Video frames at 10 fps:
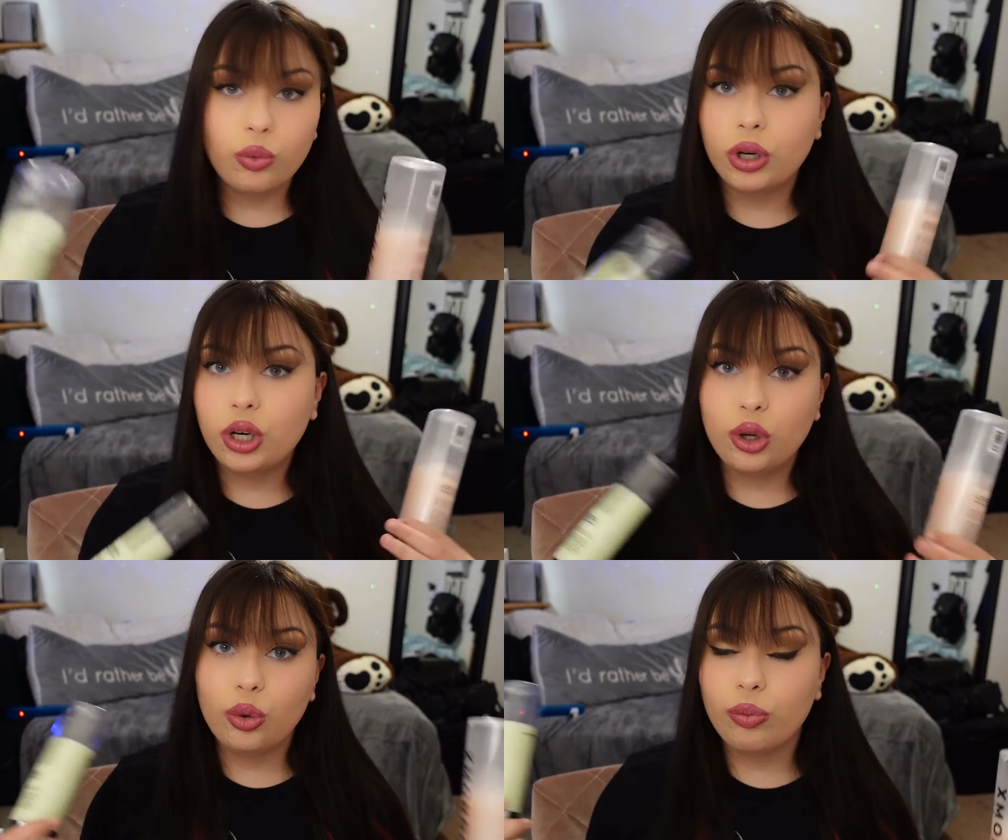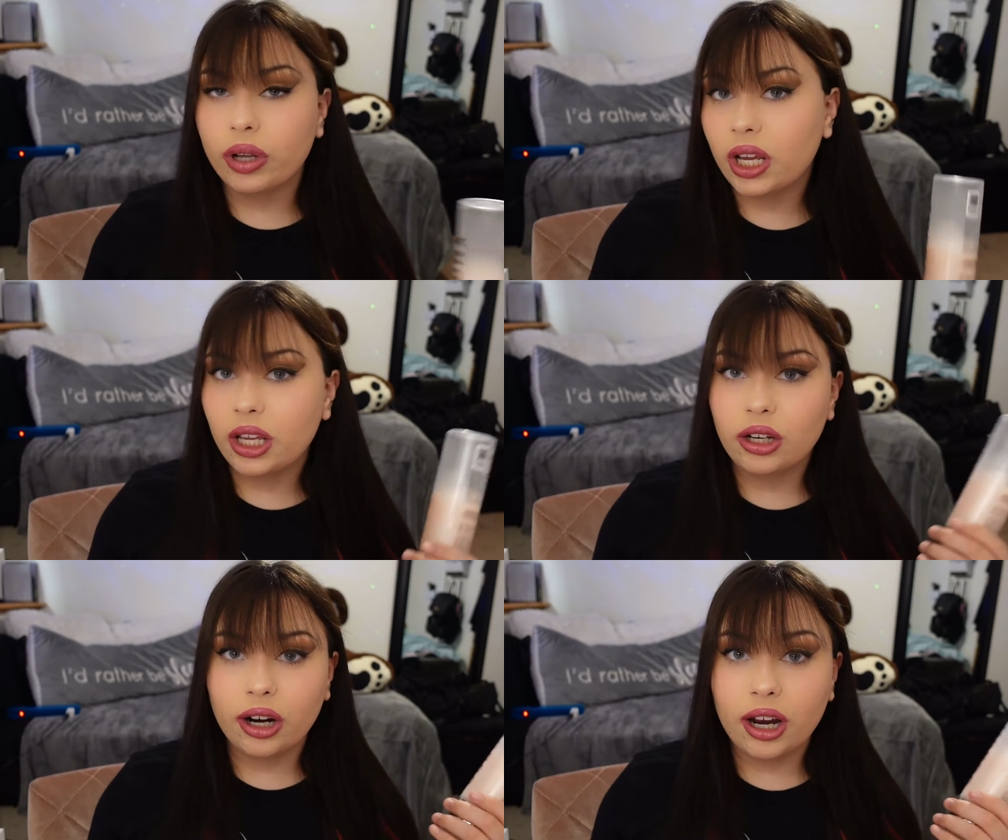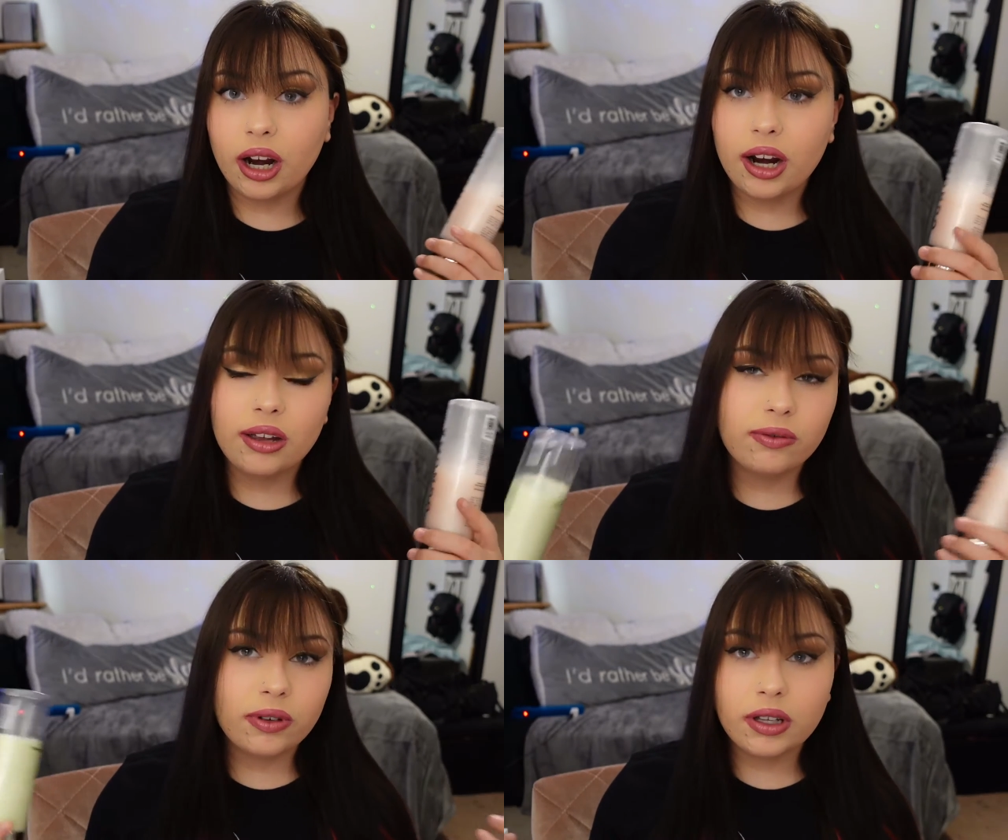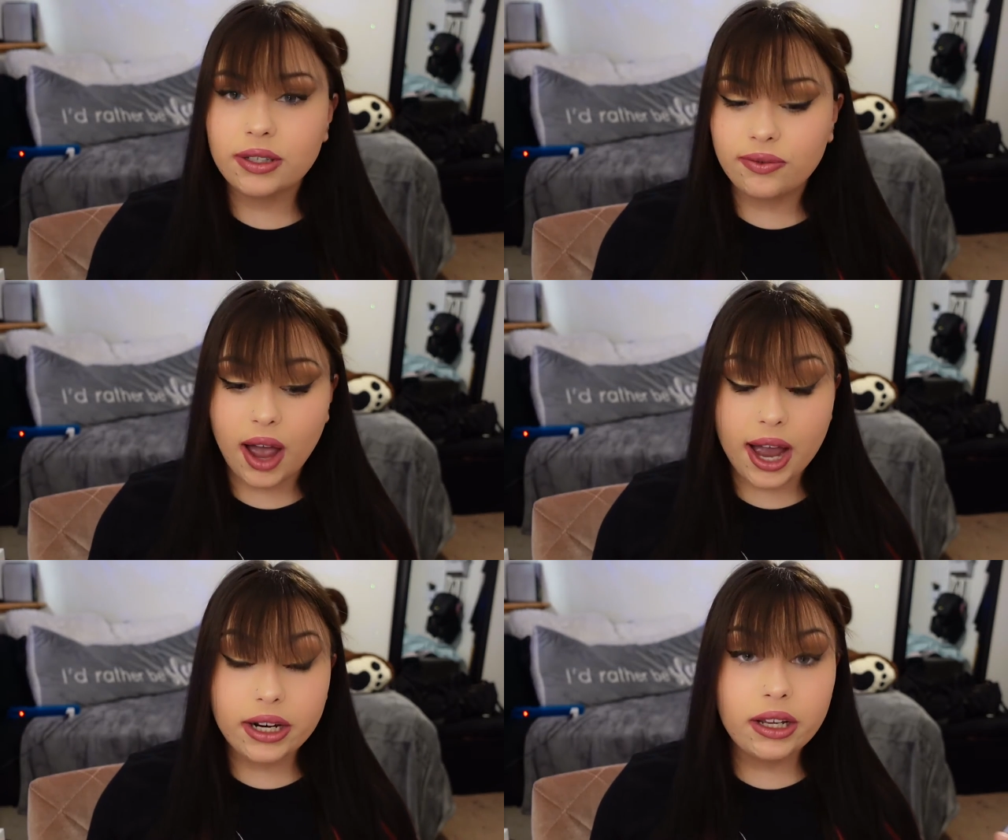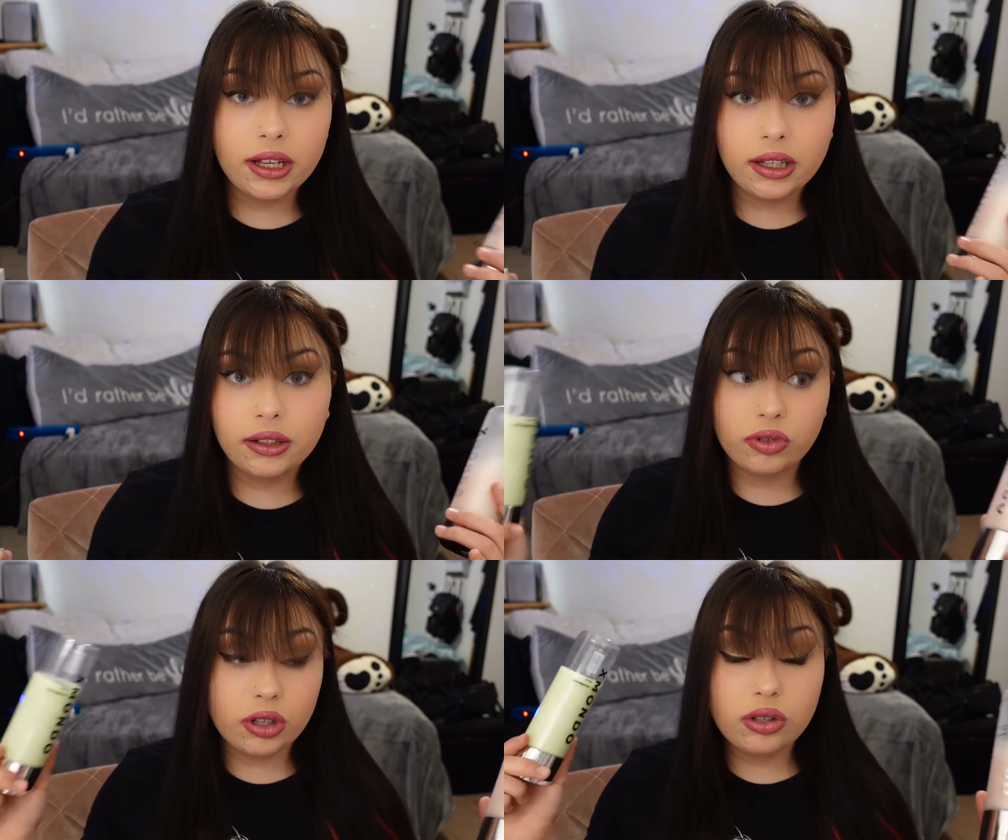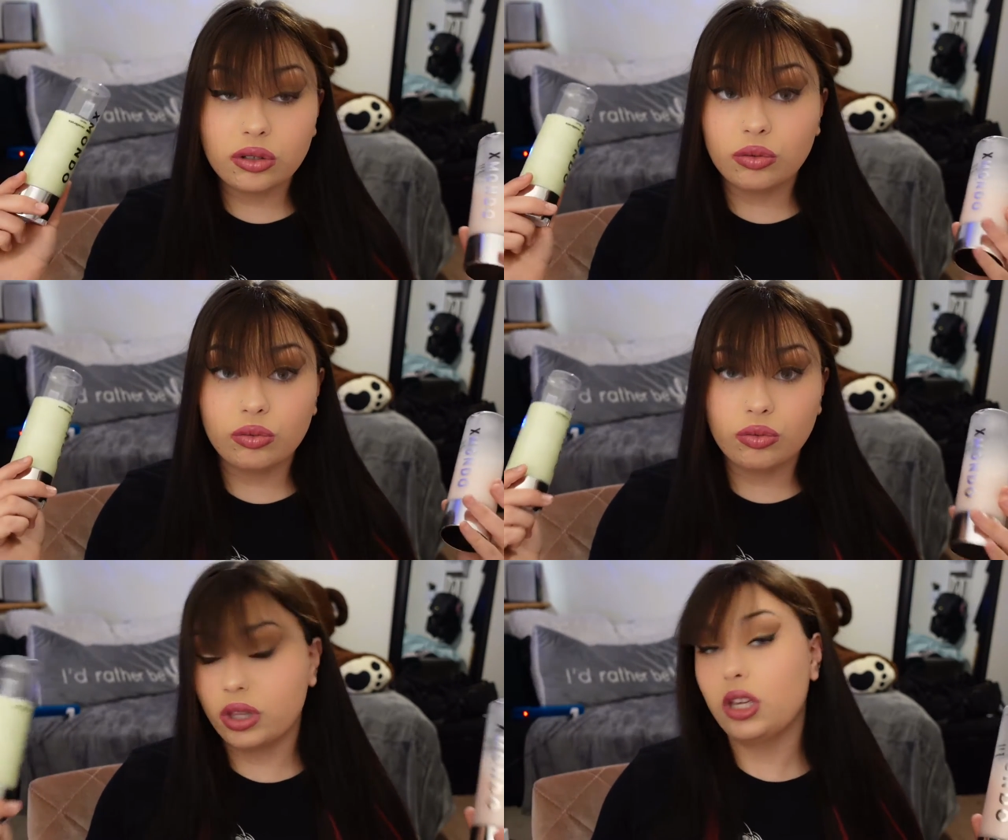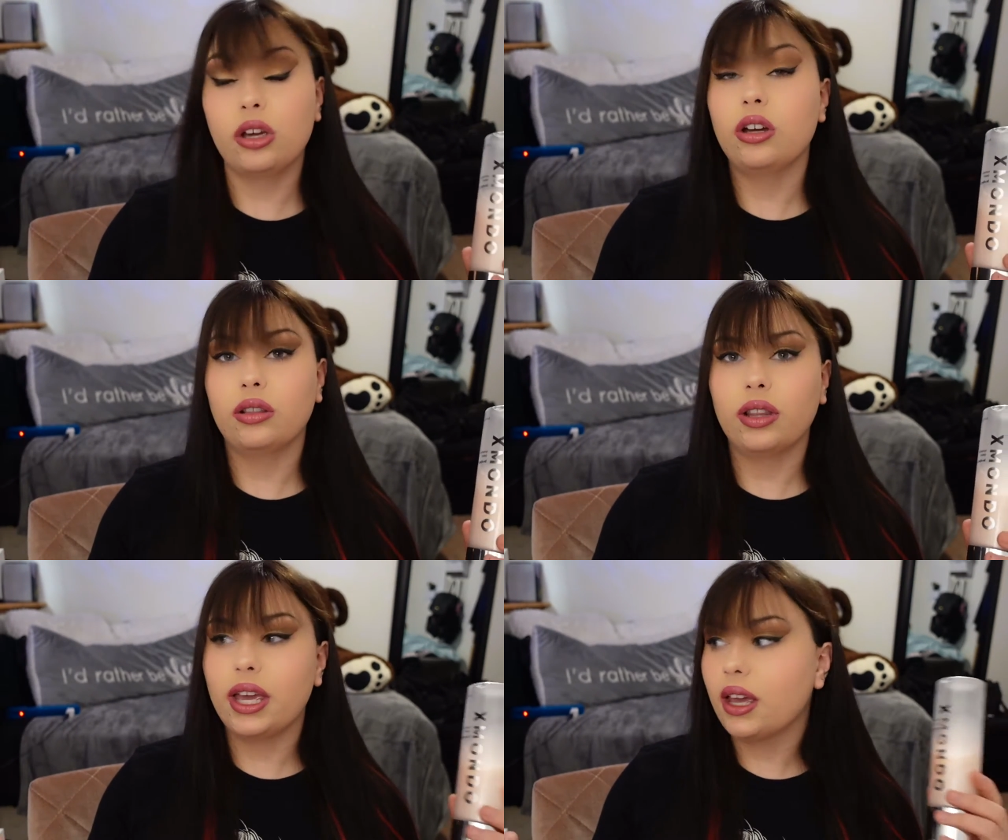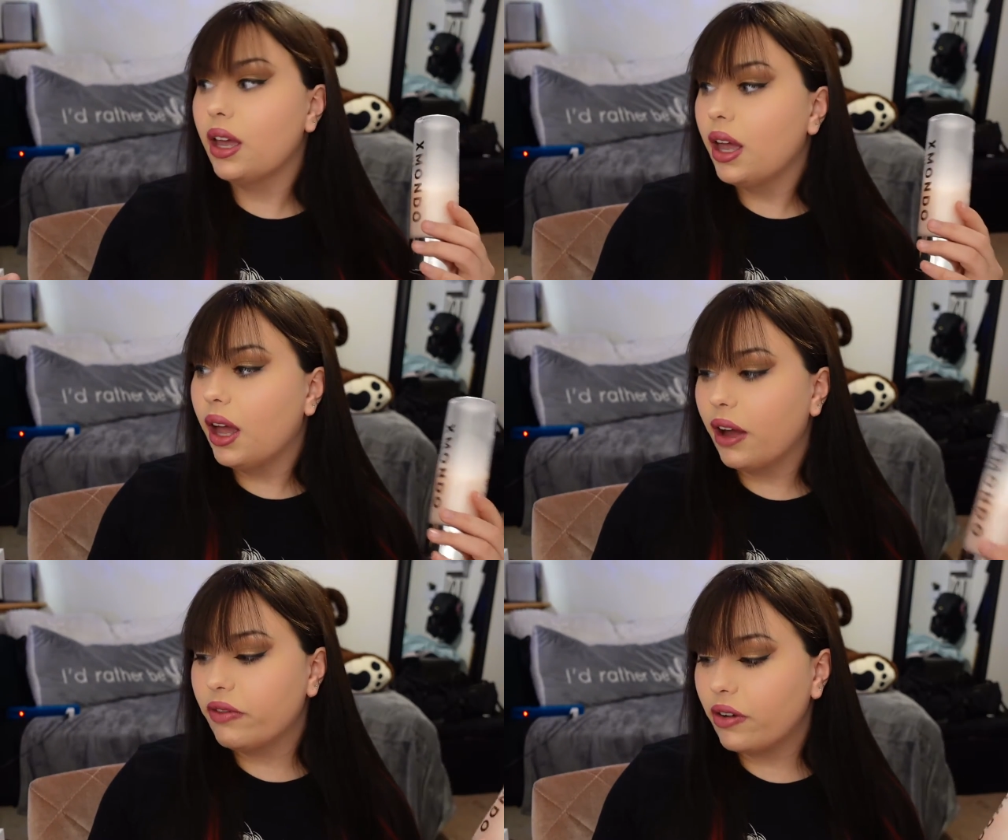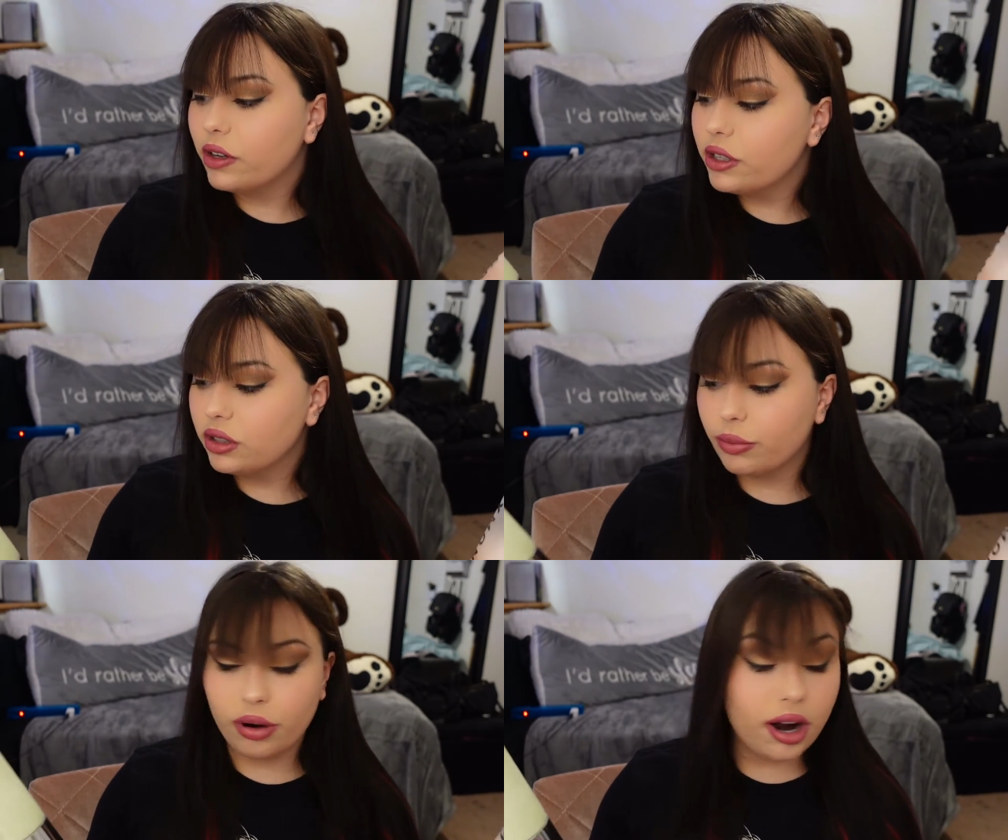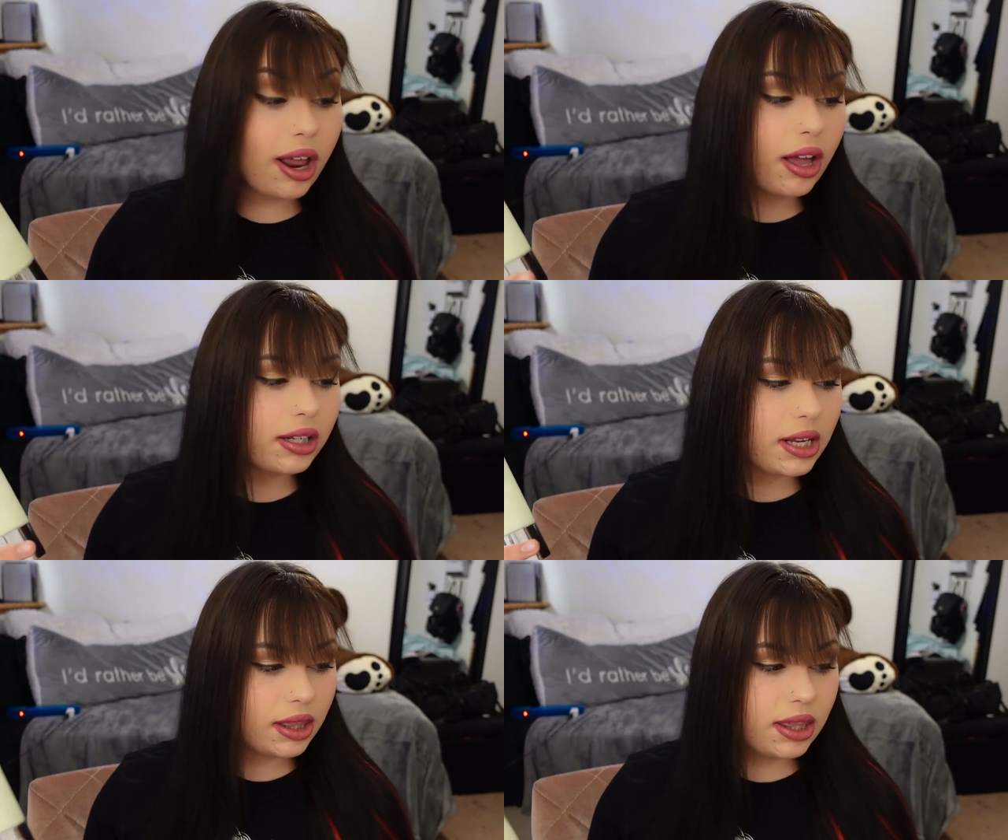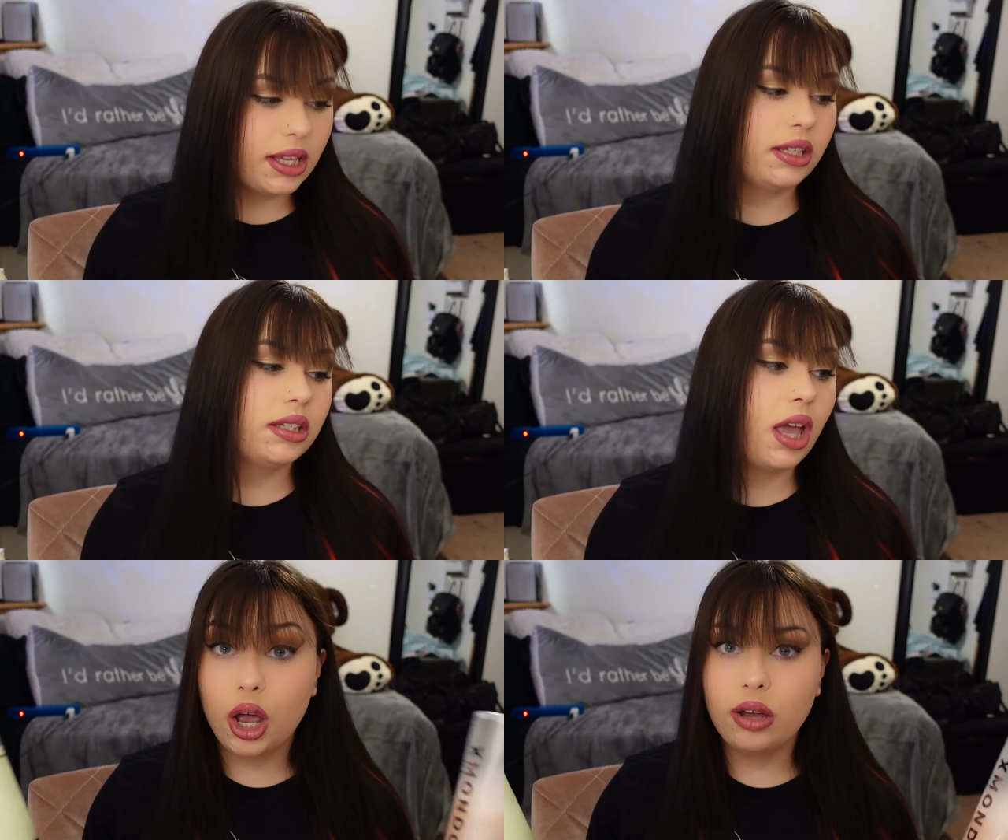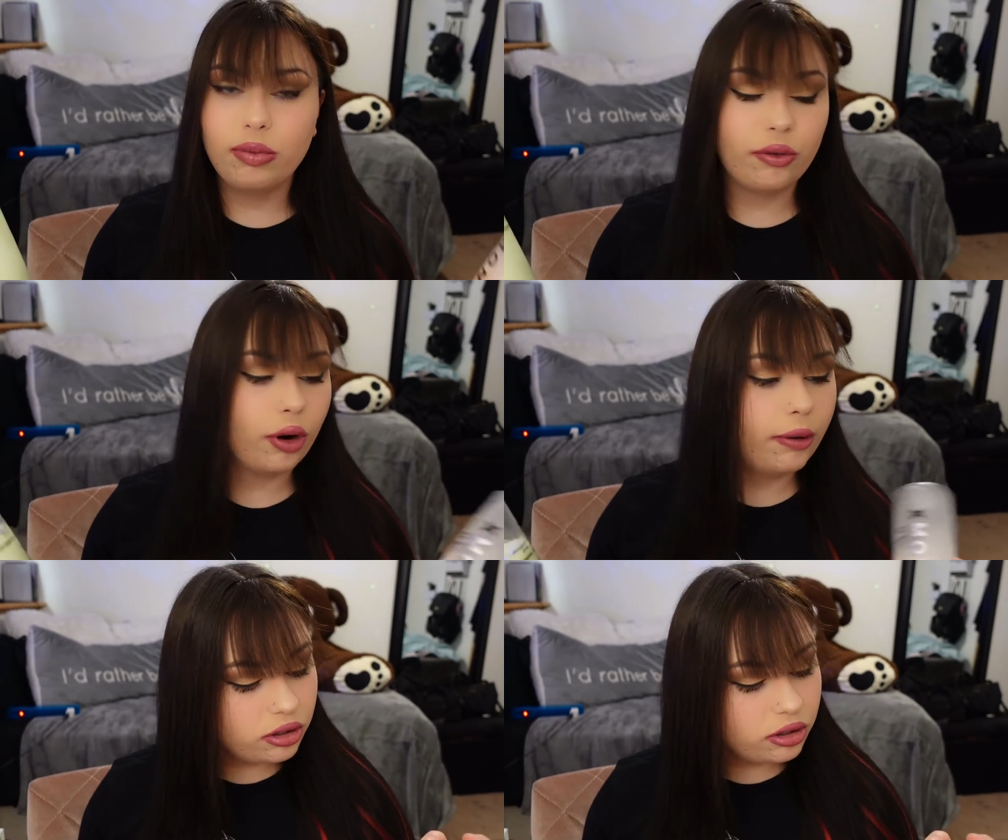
When you put it in your hair, it feels fine. It feels really good. Like, I've never used a product this good before.